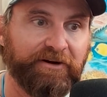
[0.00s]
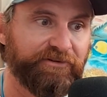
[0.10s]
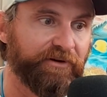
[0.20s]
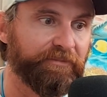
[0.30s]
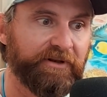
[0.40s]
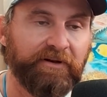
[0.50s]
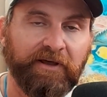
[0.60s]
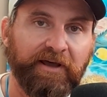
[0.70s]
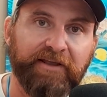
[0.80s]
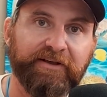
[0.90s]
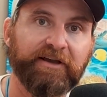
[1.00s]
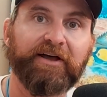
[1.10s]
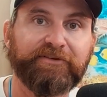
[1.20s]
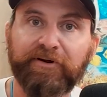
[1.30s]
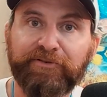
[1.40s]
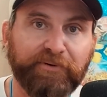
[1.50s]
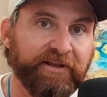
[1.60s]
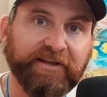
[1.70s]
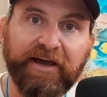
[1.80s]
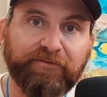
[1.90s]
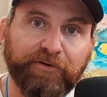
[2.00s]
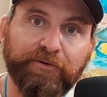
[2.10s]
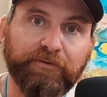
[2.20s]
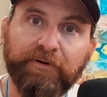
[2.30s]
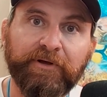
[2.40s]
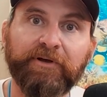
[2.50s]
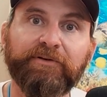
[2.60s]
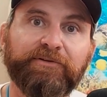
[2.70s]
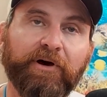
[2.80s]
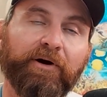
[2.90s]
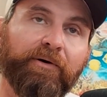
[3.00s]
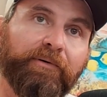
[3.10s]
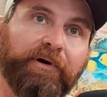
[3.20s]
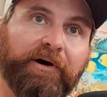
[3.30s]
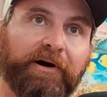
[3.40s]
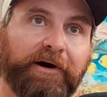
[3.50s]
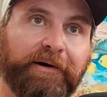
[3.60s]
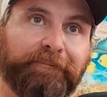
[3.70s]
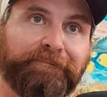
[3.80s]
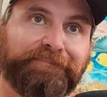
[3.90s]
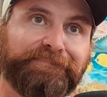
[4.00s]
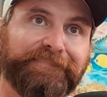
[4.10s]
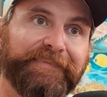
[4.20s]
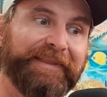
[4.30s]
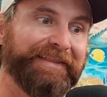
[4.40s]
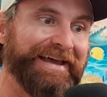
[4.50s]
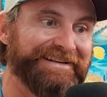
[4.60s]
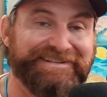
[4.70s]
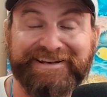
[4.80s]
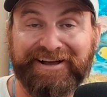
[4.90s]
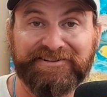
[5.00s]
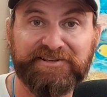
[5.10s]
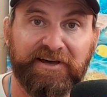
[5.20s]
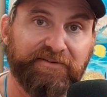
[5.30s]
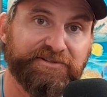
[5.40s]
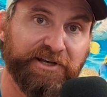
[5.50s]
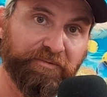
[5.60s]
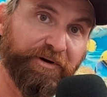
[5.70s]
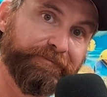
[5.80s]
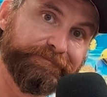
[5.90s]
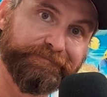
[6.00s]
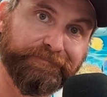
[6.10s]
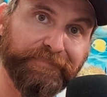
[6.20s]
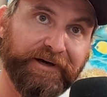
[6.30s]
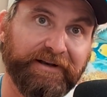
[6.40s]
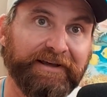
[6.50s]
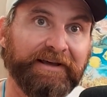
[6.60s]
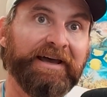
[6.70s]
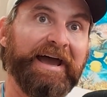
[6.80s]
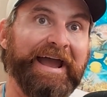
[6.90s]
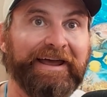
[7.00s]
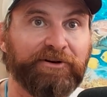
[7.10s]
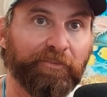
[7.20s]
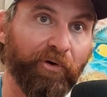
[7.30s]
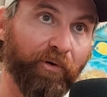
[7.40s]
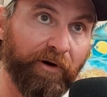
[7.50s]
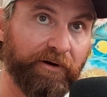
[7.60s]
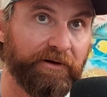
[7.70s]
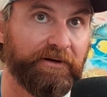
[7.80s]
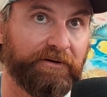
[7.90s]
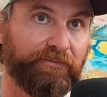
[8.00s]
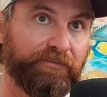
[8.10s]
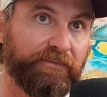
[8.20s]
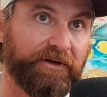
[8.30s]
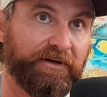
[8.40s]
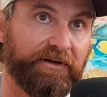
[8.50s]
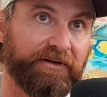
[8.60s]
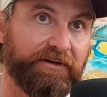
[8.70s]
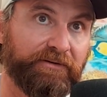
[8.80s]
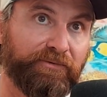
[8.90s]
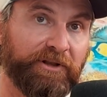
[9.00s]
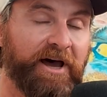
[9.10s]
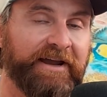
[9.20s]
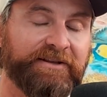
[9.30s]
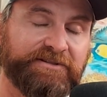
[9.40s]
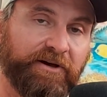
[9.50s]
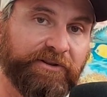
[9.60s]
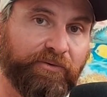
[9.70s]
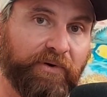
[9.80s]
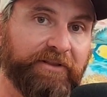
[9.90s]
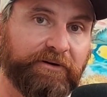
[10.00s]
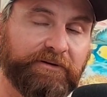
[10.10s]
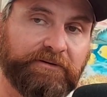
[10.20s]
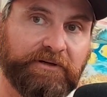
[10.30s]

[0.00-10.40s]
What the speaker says: something, and then got there at 3 in the afternoon. So that's the downside of a sailboat. And you're more reliant on the weather